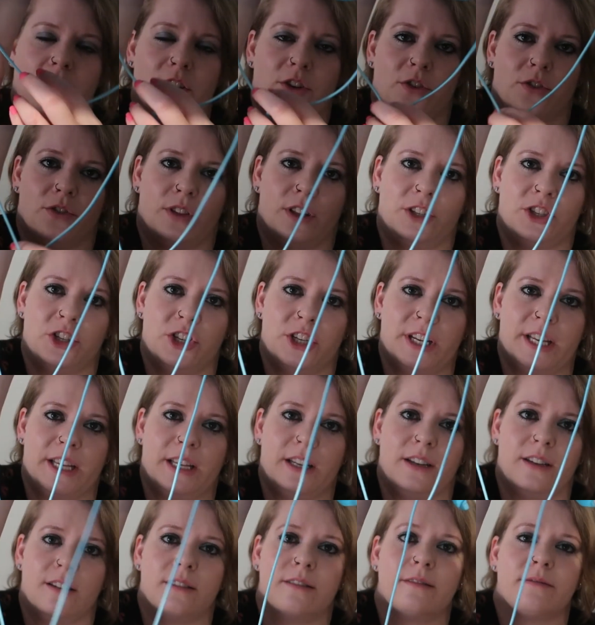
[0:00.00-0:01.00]
under the
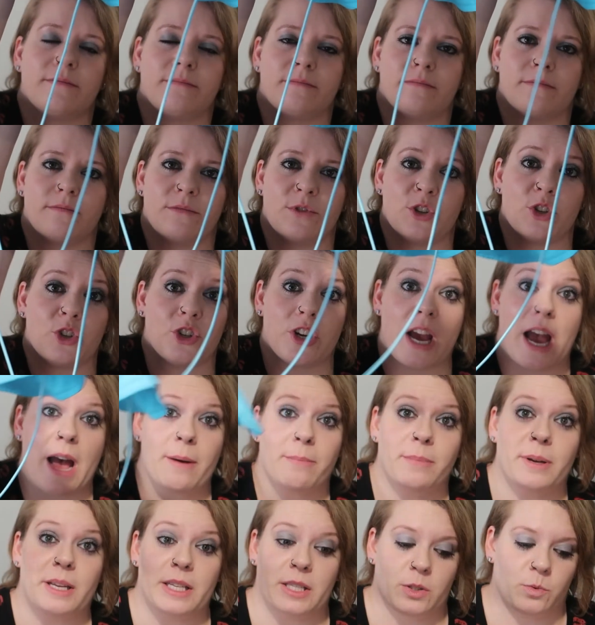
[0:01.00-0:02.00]
chin
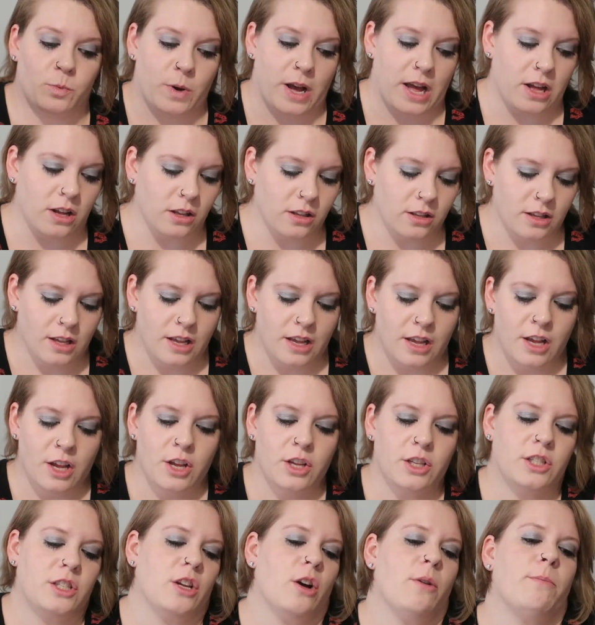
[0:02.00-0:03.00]
strap as well.
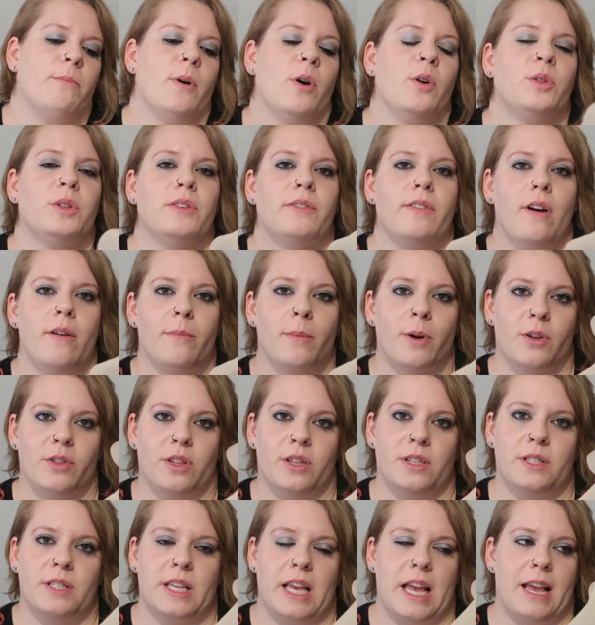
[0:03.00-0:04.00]
So both of them are
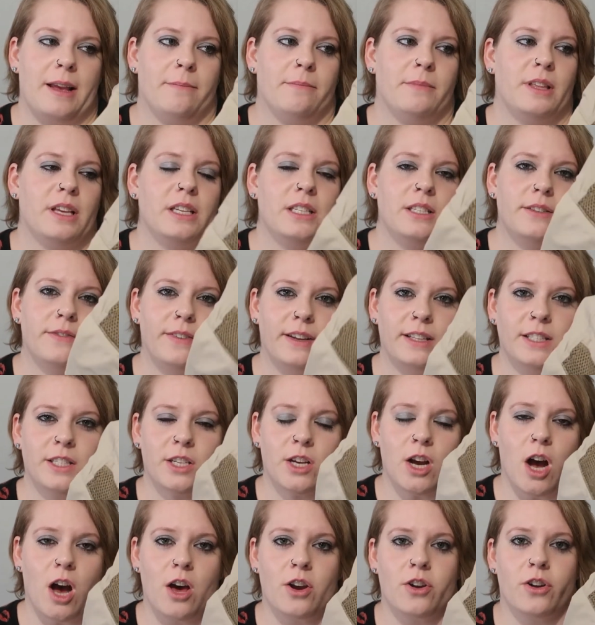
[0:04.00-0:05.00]
the same. This fits
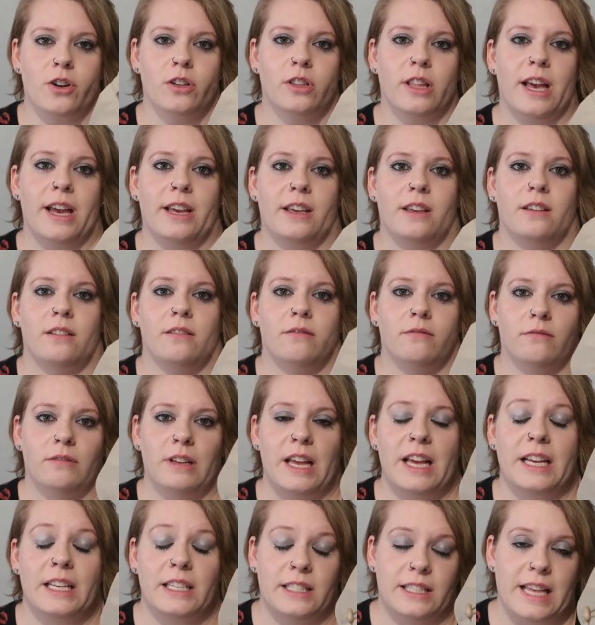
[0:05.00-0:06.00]
Connor like
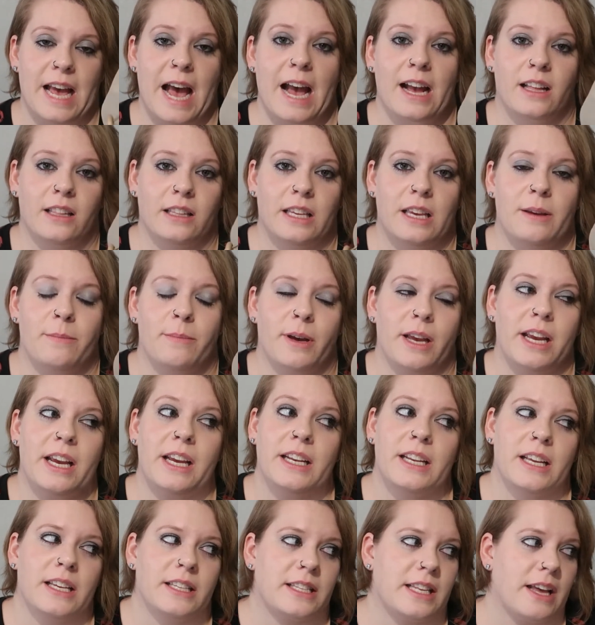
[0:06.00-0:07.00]
exactly, but
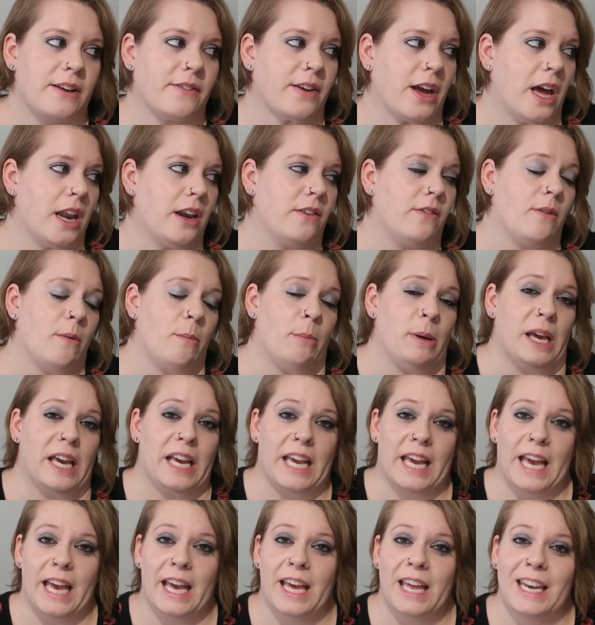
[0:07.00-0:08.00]
he does have kind of a
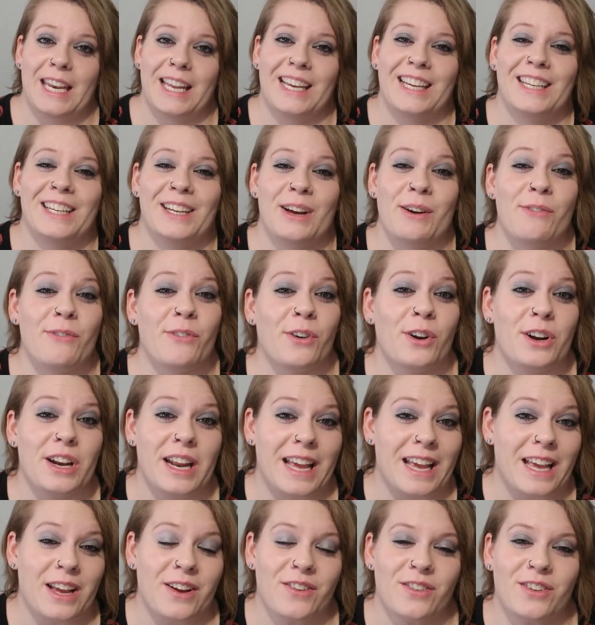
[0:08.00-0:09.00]
big head for an
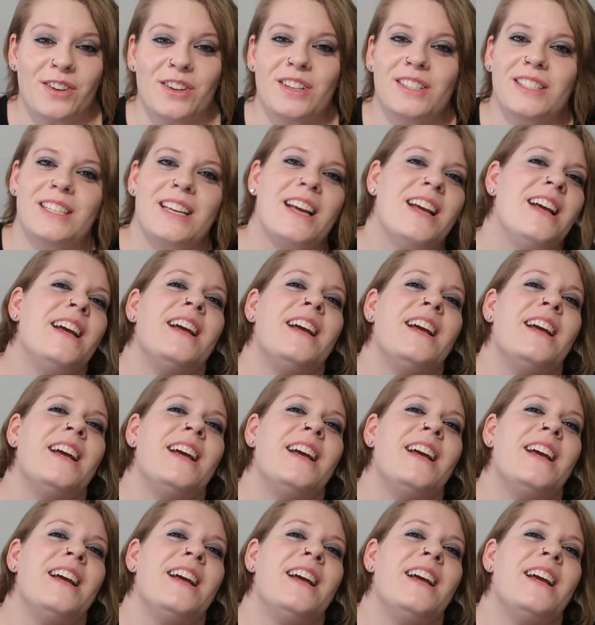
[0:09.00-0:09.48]
8-year-old,